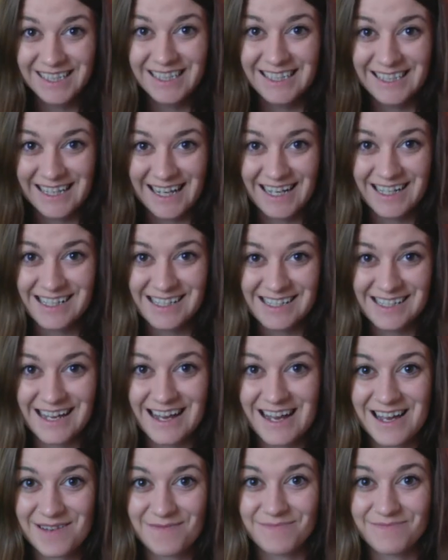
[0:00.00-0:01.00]
next
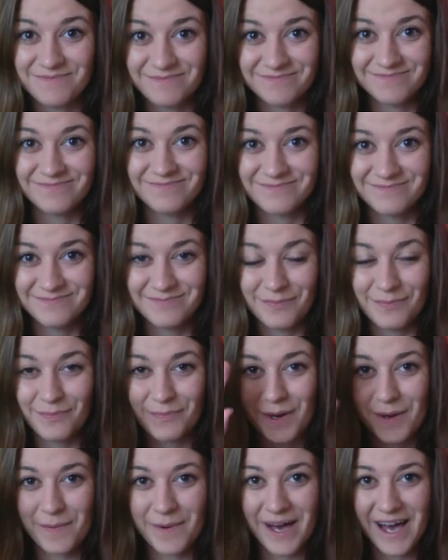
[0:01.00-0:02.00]
time.
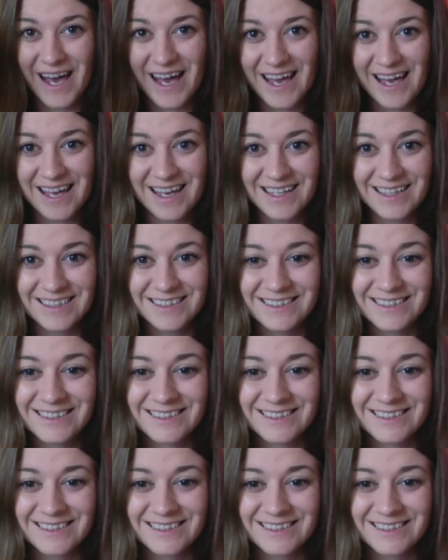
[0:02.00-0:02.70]
Bye-bye.